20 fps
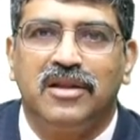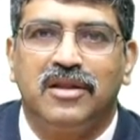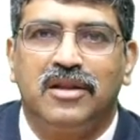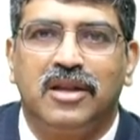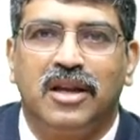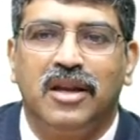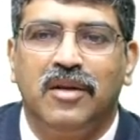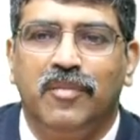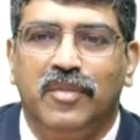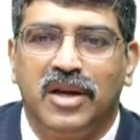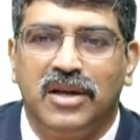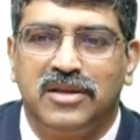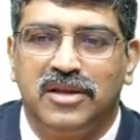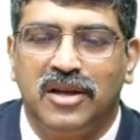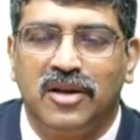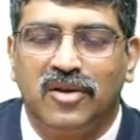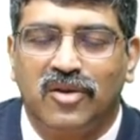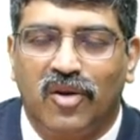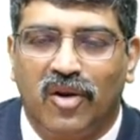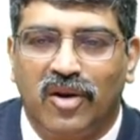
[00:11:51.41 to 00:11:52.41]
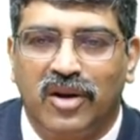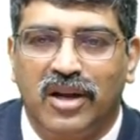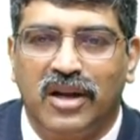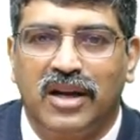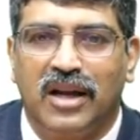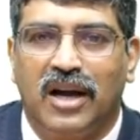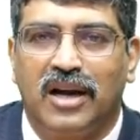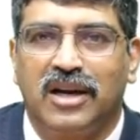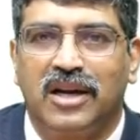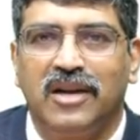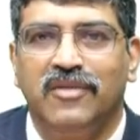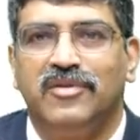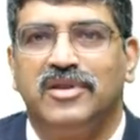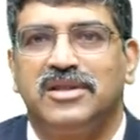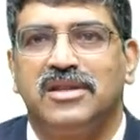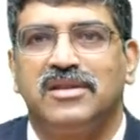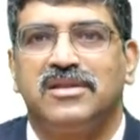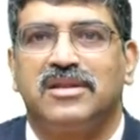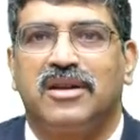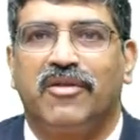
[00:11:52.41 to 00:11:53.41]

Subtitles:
three major coronary artery which is